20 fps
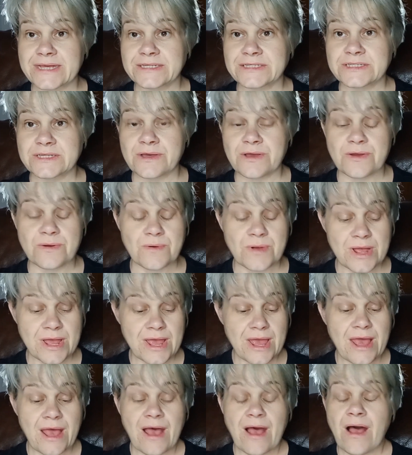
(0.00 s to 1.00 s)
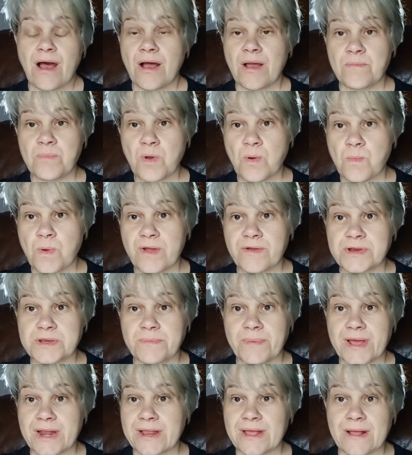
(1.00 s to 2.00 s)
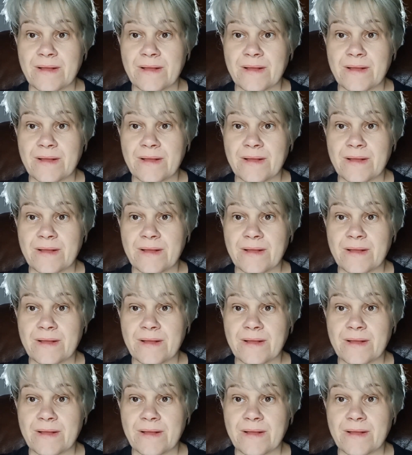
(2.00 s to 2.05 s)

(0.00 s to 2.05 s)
So, I'm not worried about it.